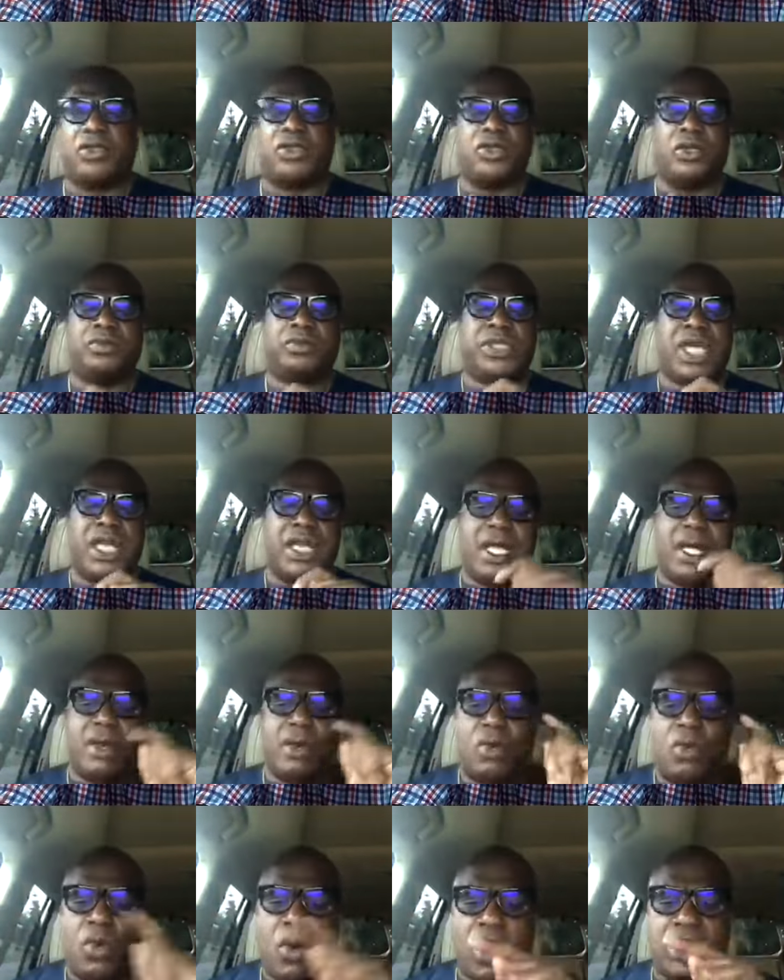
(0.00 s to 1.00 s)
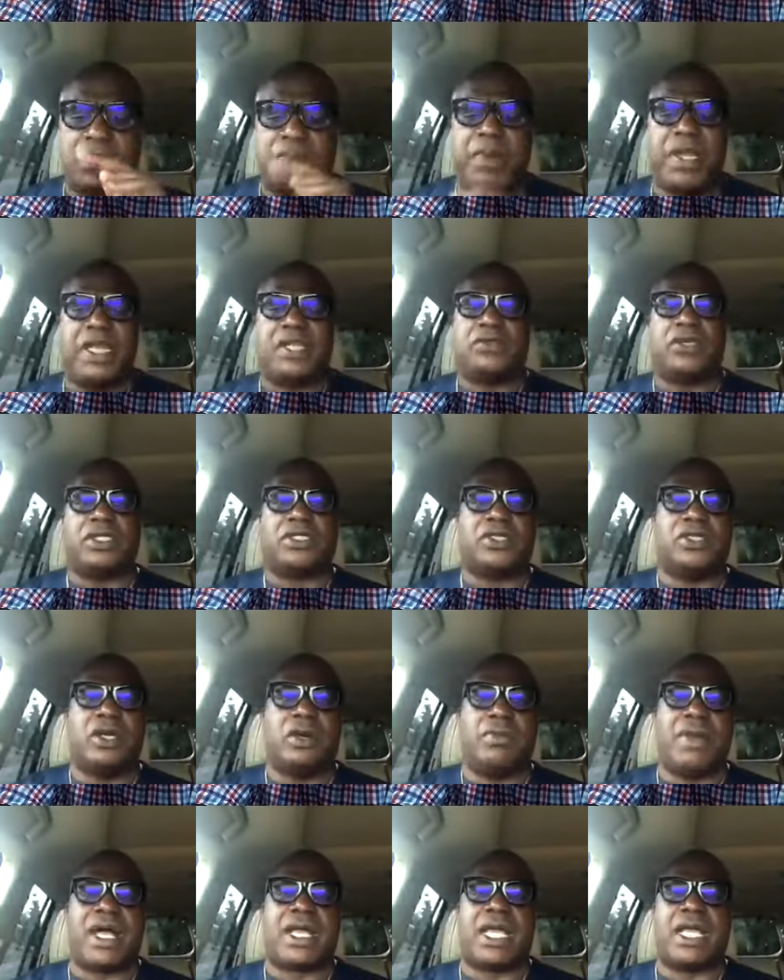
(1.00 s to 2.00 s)
channel. Watch Penetrating Your
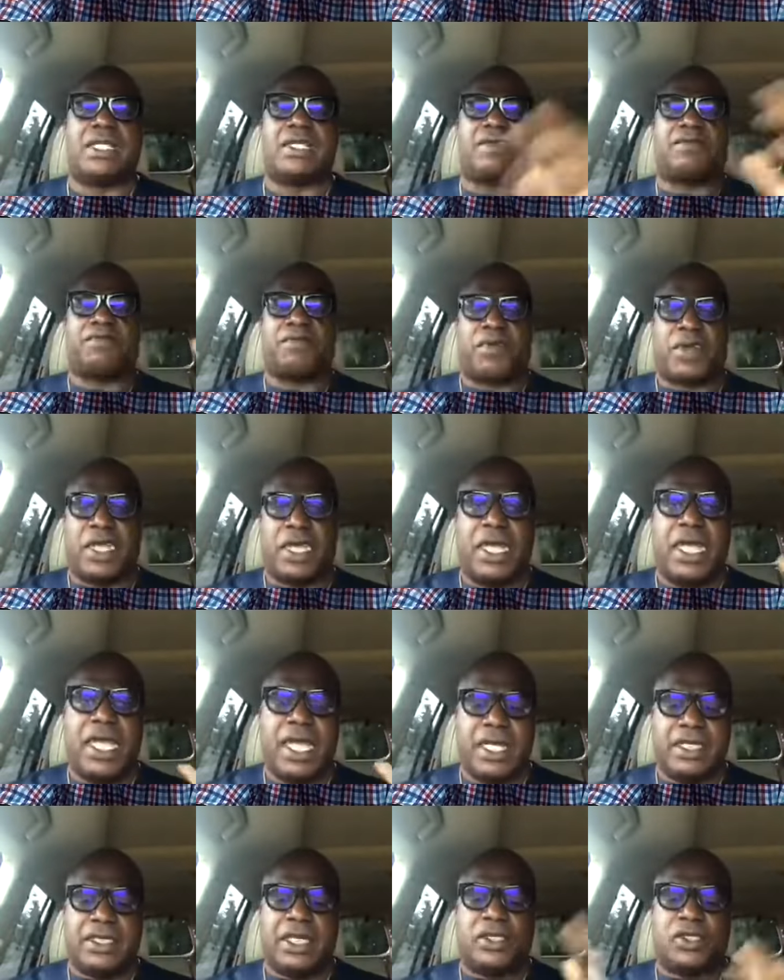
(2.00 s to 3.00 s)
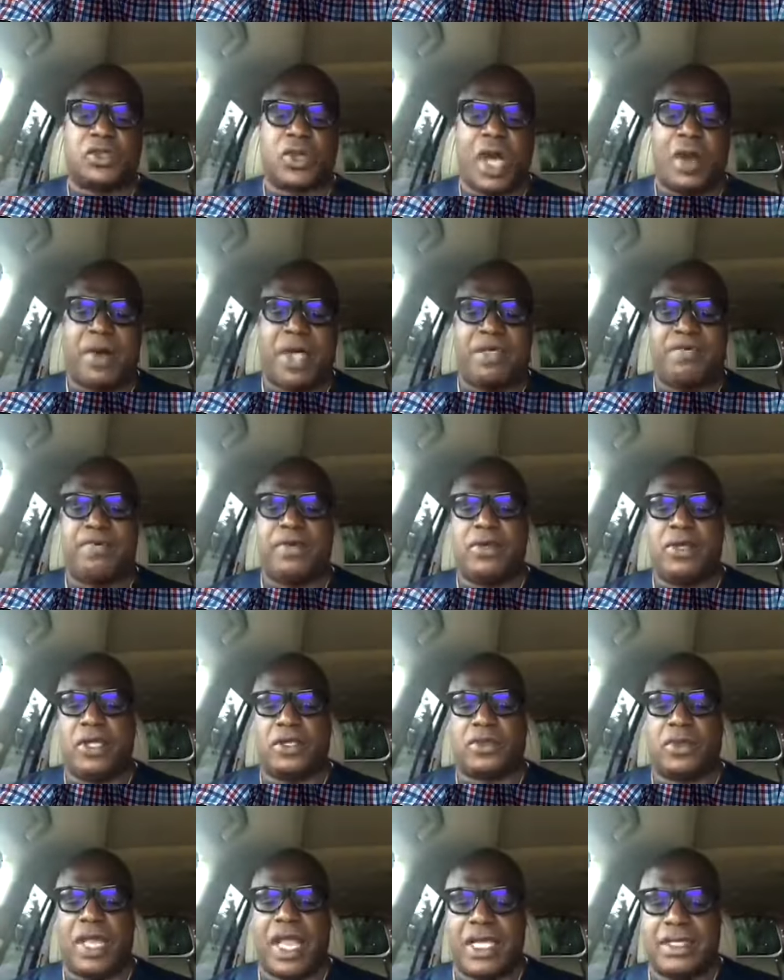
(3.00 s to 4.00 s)
Market. It's free. It's a 2-hour video. It will
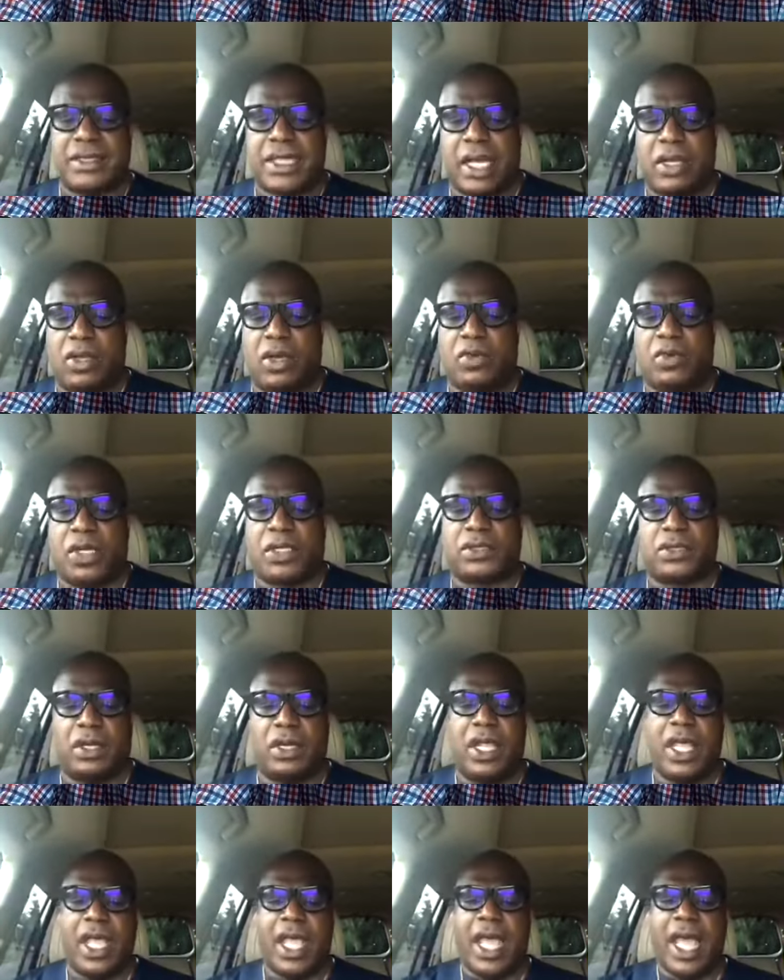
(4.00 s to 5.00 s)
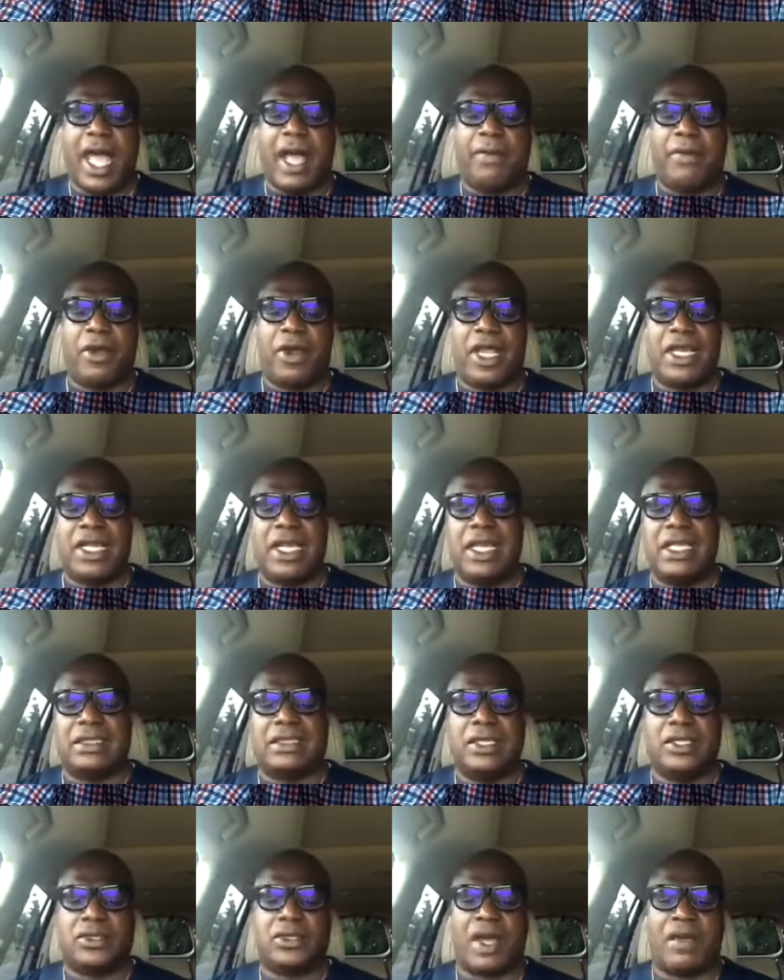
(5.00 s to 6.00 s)
answer your question. I'm already listening to
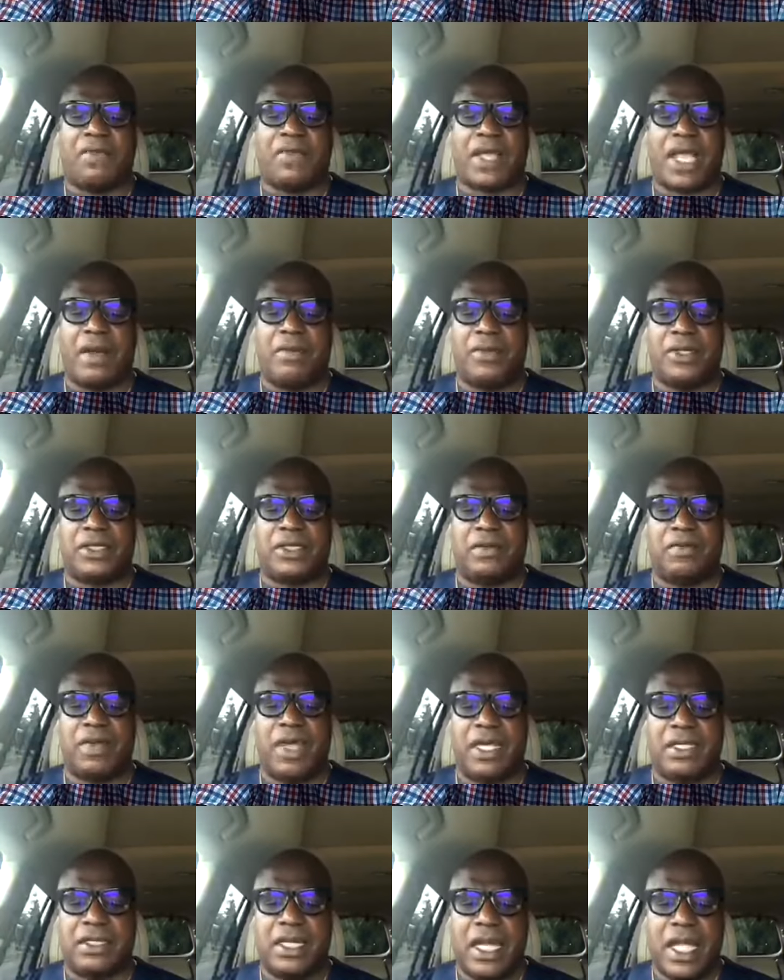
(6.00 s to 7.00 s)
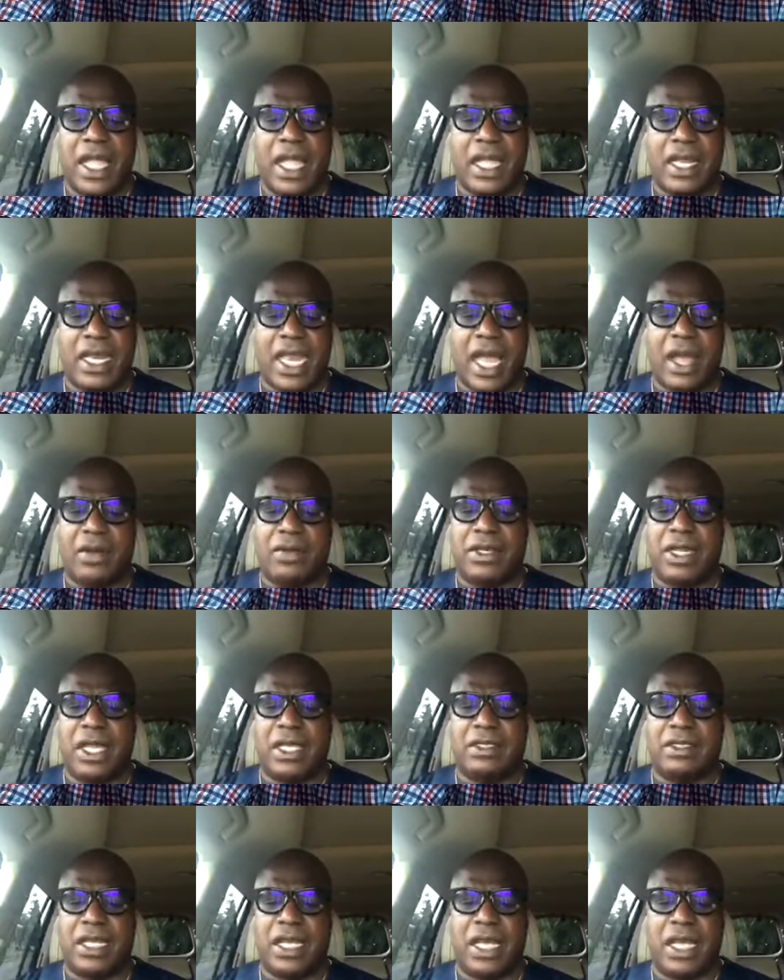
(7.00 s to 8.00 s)
Africa Motivate. Now there's
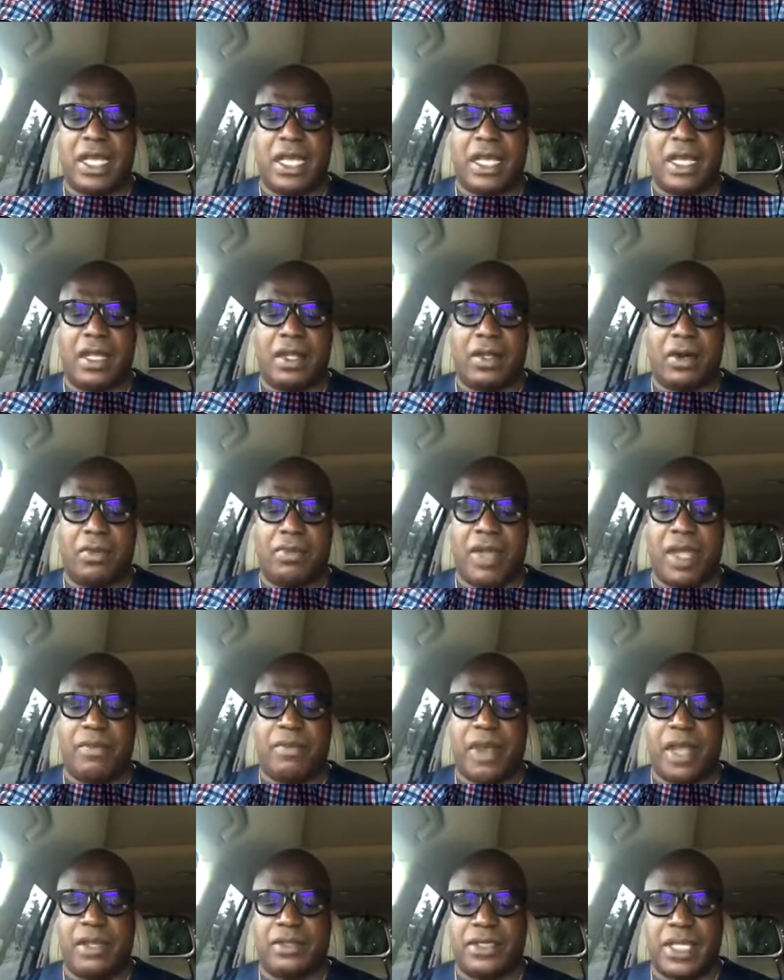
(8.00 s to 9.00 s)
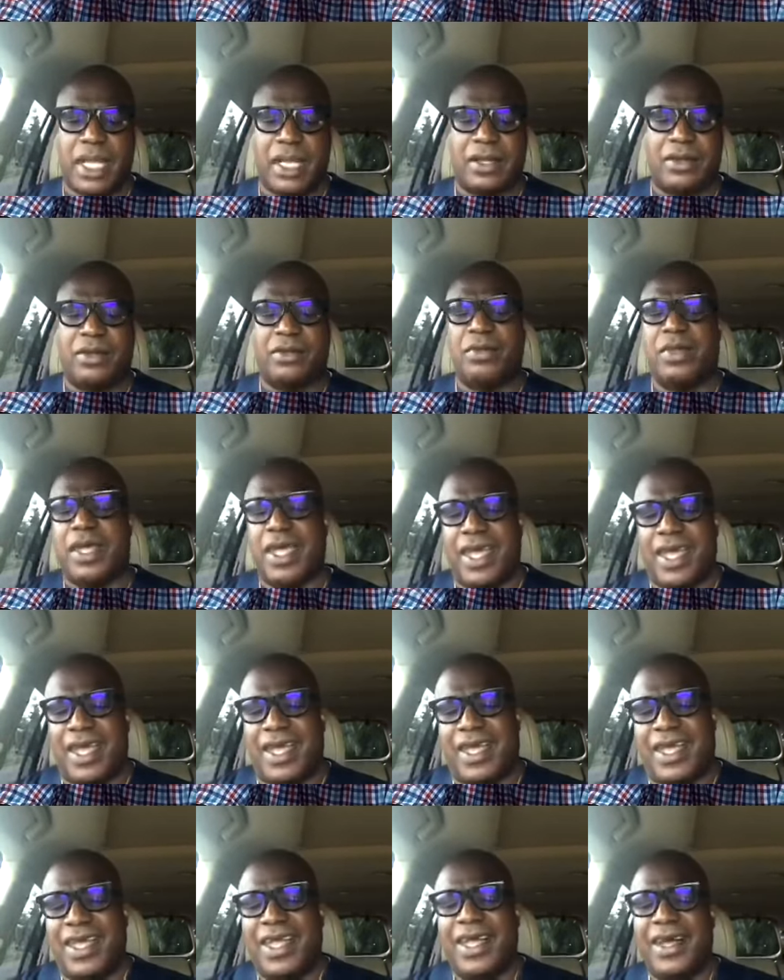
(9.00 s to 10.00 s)
on my browser.
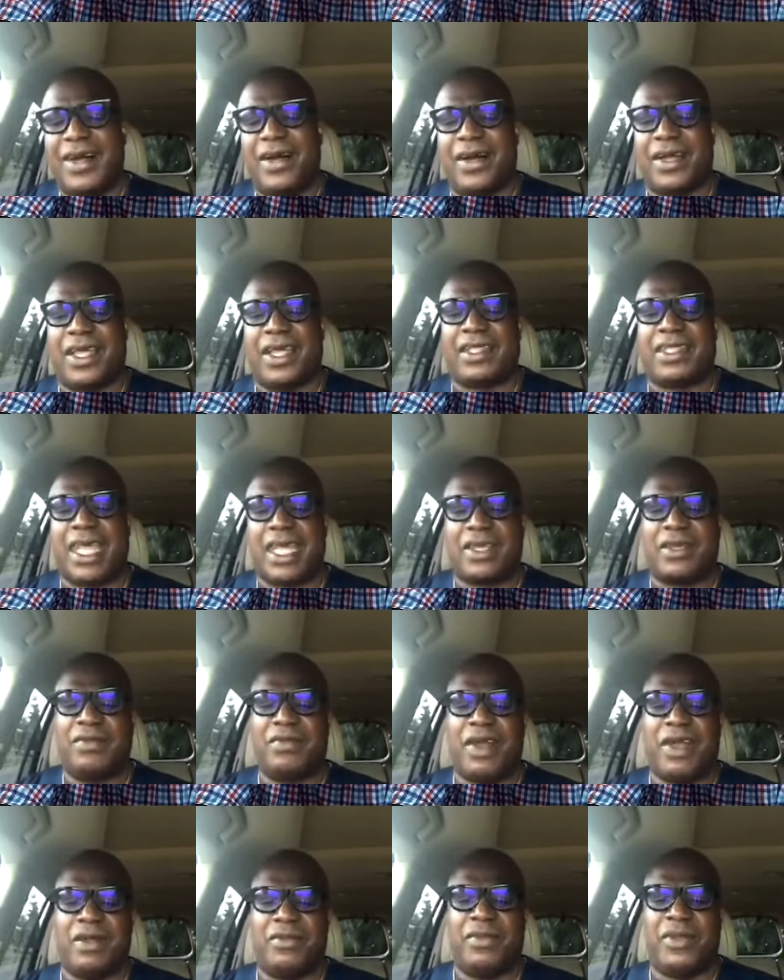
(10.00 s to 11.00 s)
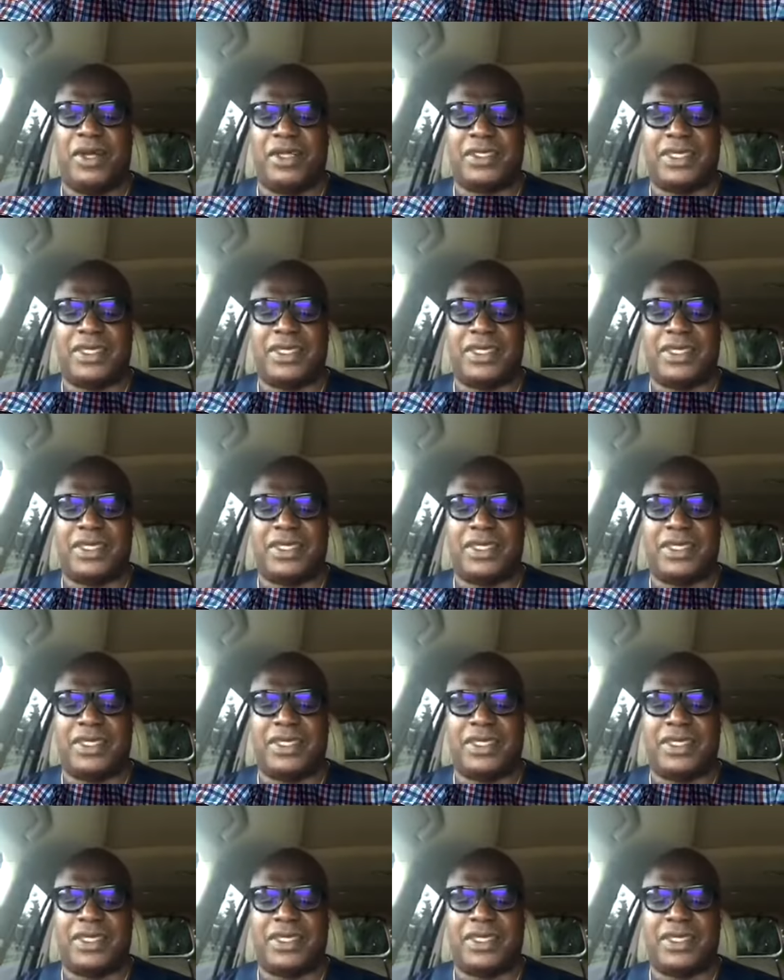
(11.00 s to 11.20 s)
Okay, thank you very much.